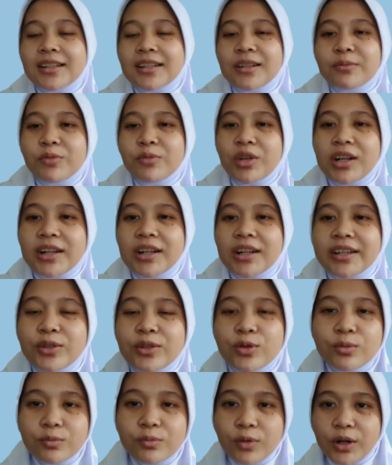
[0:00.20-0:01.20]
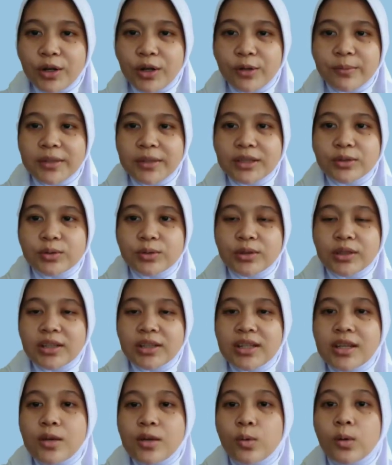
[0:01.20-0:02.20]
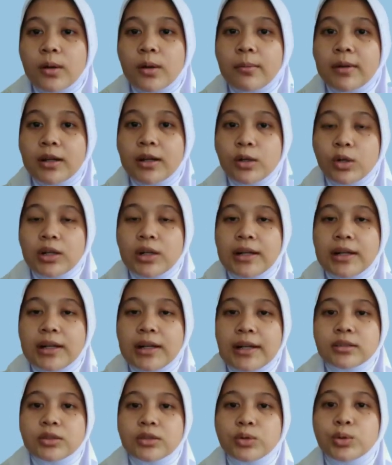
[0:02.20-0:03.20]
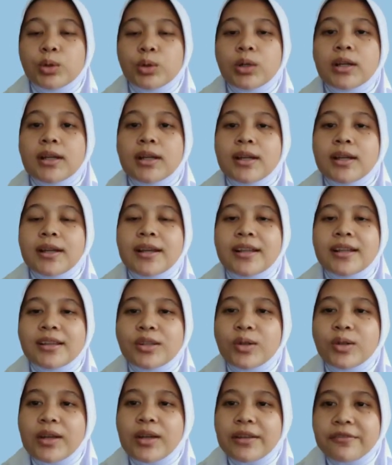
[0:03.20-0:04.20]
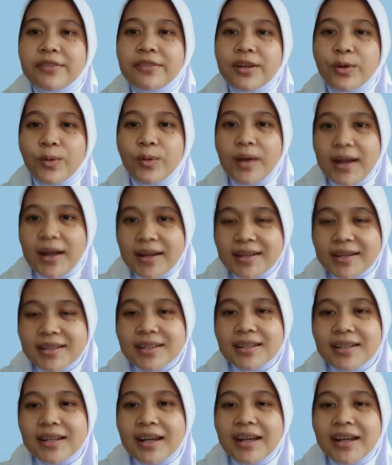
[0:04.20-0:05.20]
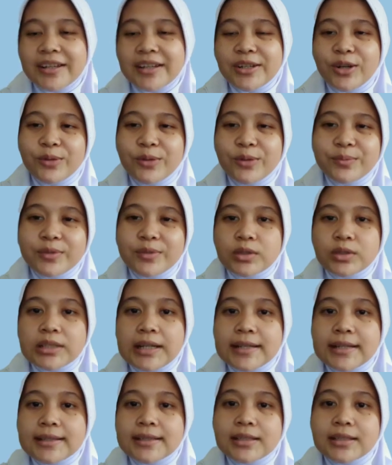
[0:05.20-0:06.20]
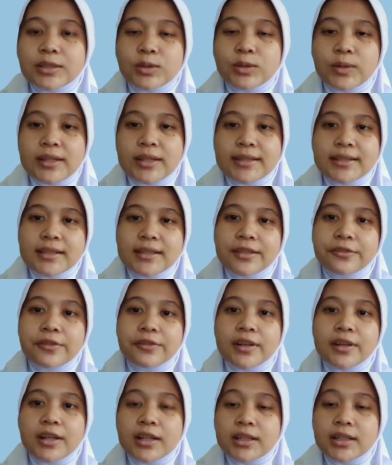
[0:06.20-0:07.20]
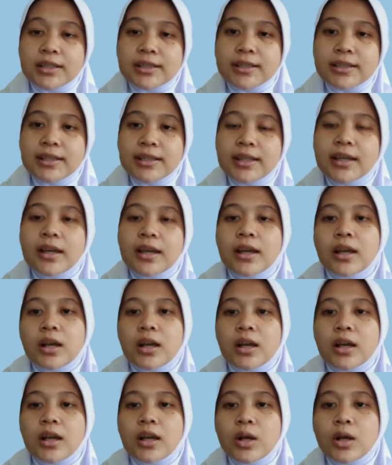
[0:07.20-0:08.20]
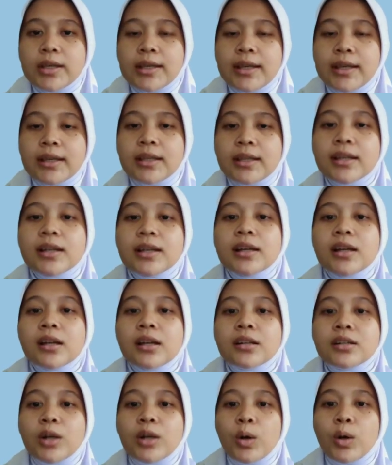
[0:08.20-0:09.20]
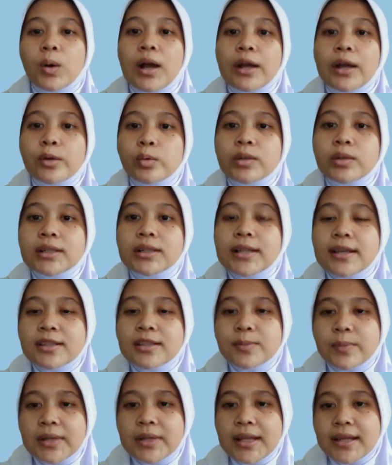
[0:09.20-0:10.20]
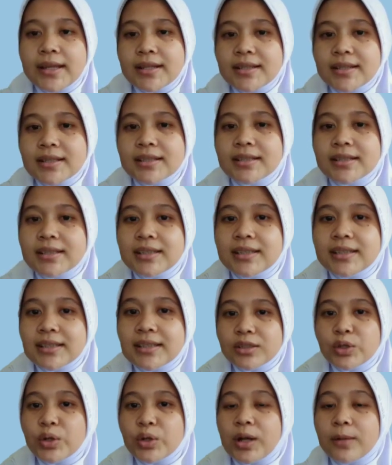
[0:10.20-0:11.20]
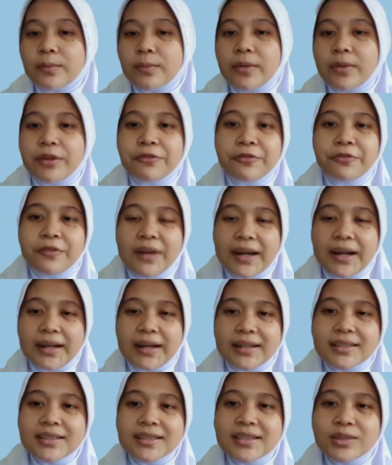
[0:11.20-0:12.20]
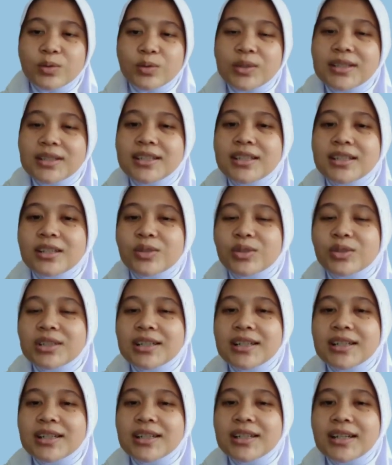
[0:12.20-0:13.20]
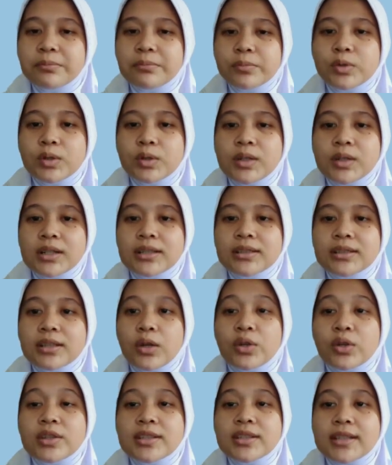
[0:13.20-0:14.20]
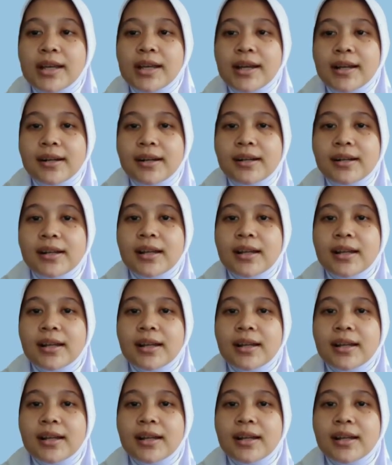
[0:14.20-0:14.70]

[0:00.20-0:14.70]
Assalamualaikum warahmatullahi wabarakatuh. Hello everyone, I hope you guys always given health. Okay, now I will explain a little to all my friends what singular and plural nouns are.